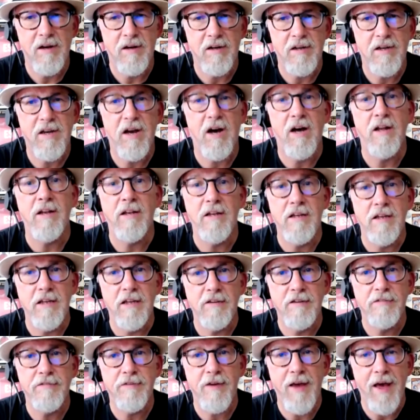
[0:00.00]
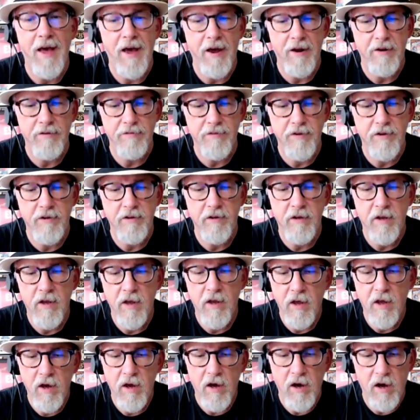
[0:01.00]
cut leaf out of it.
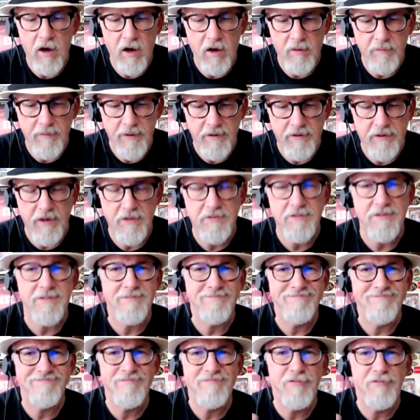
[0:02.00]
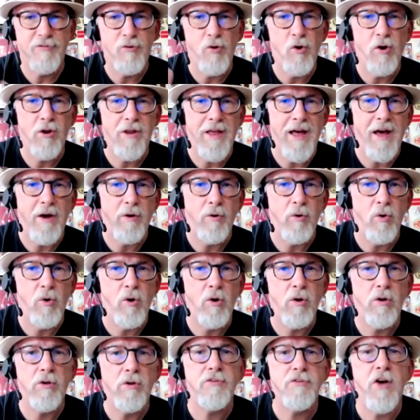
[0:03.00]
It doesn't fall out
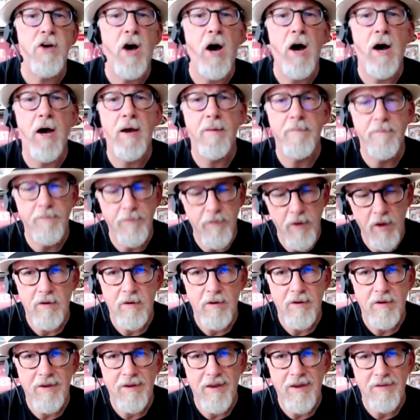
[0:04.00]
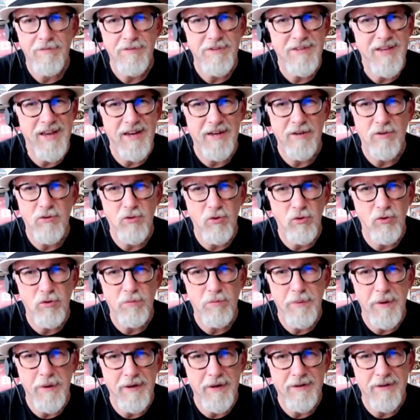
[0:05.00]
all the time. If you take a
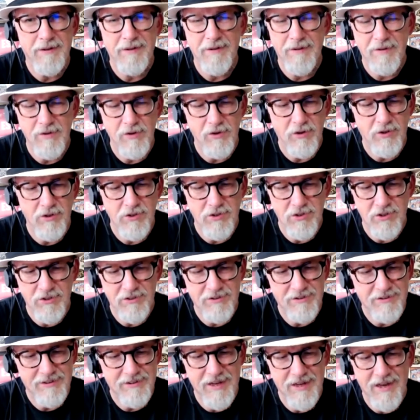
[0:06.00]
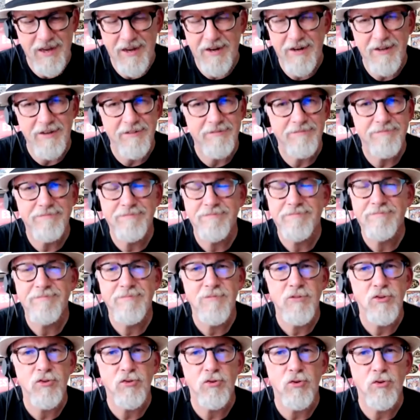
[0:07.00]
toothpick, you can just kind of
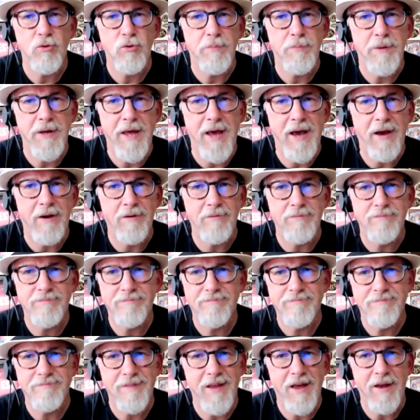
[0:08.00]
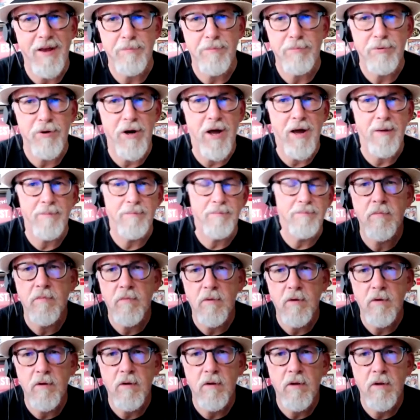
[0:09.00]
scoop it out, not a problem.
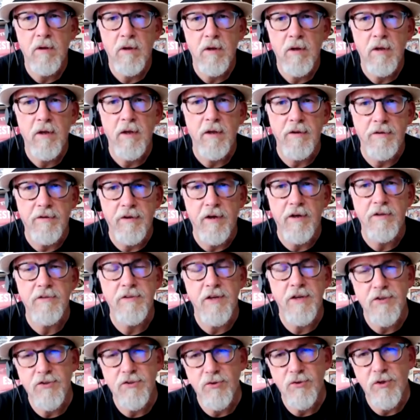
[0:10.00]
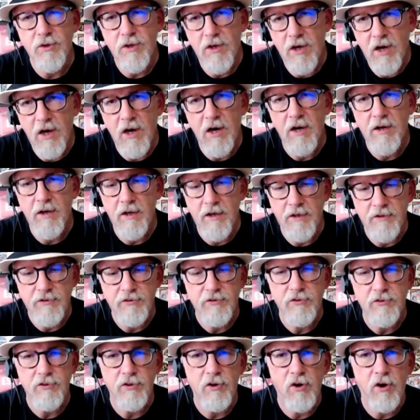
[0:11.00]
It does, as you cut a
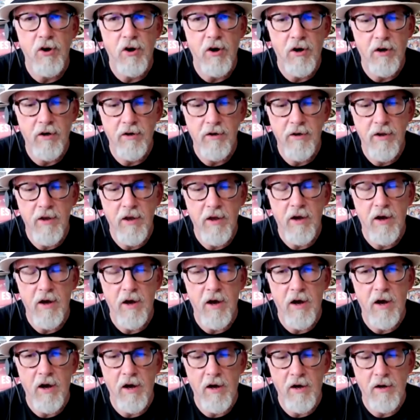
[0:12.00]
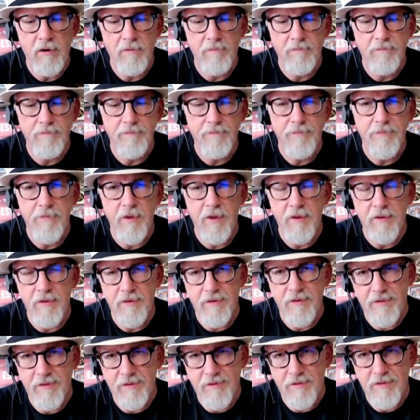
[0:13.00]
cigar,
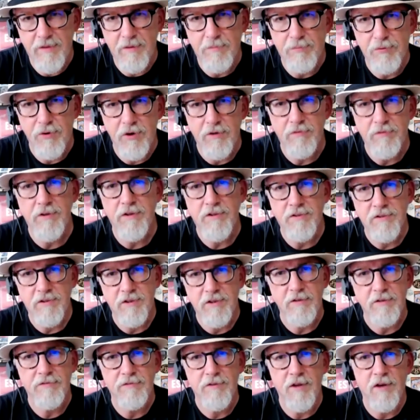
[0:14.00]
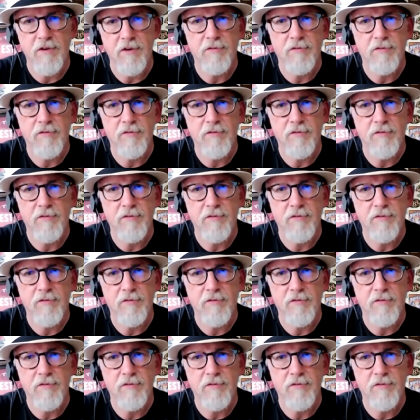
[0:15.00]
the previous leaf does